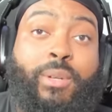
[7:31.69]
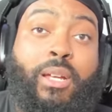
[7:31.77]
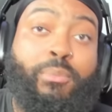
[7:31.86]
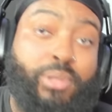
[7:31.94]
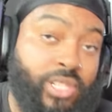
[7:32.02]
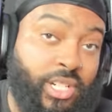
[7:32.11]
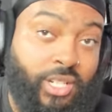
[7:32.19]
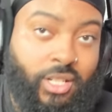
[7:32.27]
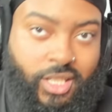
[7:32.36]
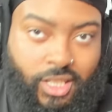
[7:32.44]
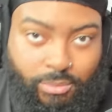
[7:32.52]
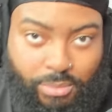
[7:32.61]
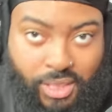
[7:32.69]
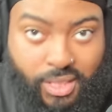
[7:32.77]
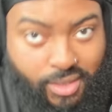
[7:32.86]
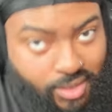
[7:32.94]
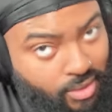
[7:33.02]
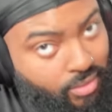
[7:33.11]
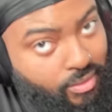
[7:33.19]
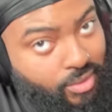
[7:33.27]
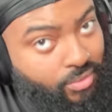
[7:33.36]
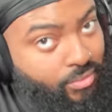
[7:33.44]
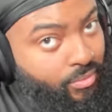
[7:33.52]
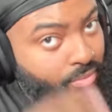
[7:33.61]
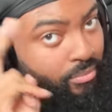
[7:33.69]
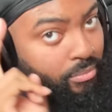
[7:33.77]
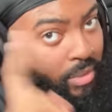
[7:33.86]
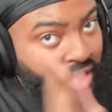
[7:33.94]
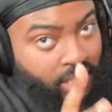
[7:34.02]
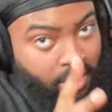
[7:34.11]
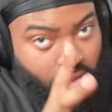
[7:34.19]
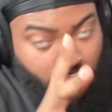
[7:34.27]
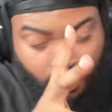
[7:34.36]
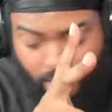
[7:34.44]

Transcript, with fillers: Appreciate y'all kicking me. See y'all next one. Peace.